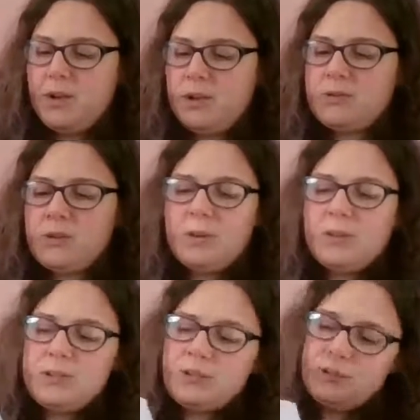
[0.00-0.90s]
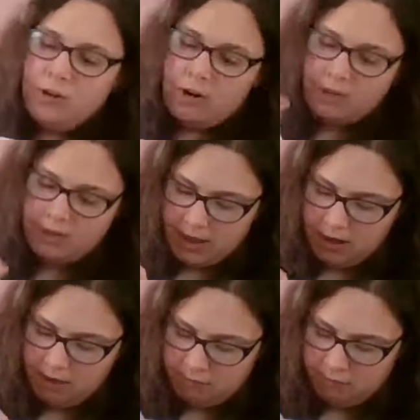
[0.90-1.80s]
So I'm going to start
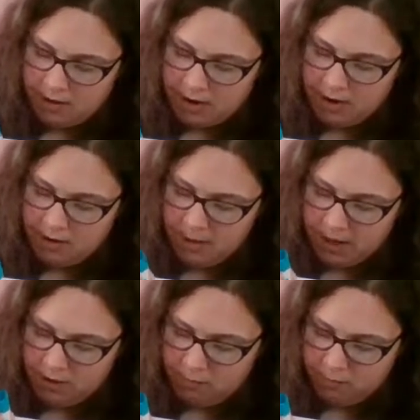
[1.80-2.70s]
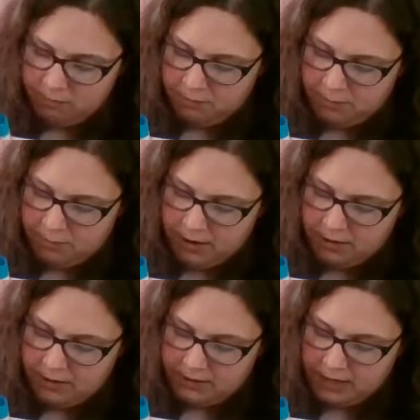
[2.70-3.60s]
that right about
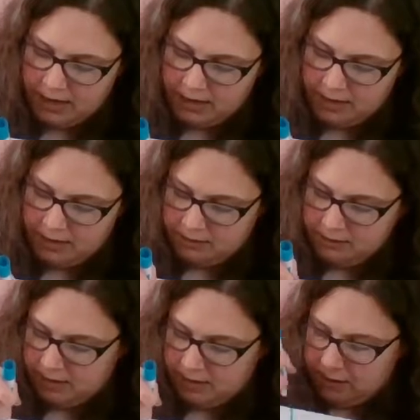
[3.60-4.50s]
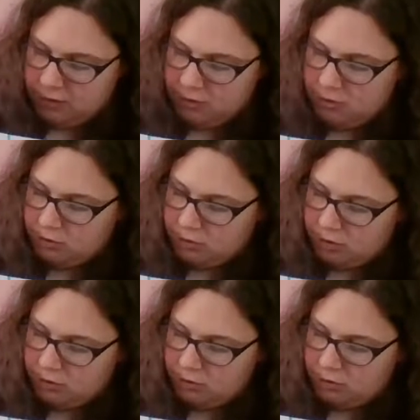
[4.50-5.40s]
where his head is, and I'm just going to
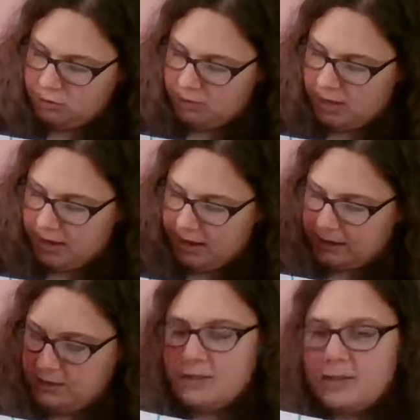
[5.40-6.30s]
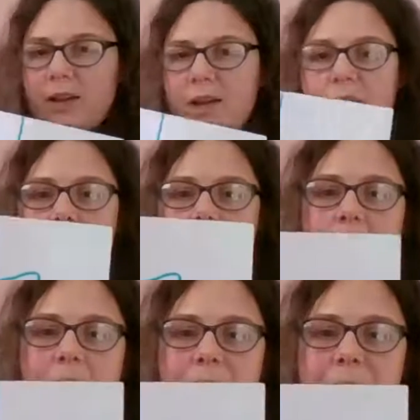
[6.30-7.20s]
draw 2 lines
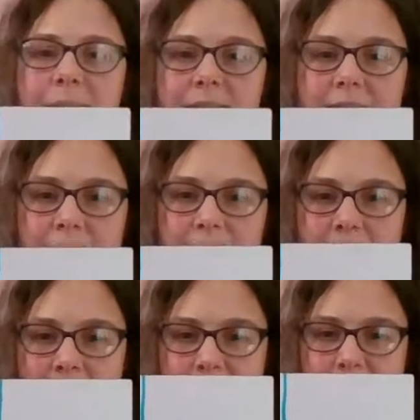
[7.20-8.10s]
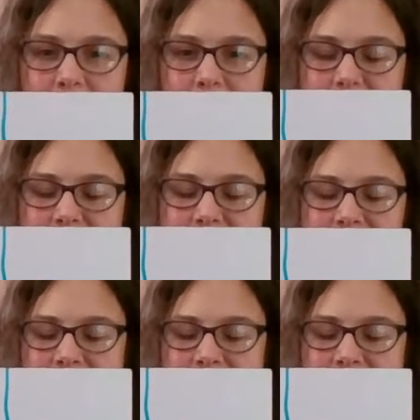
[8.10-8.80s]
up to the top of my paper.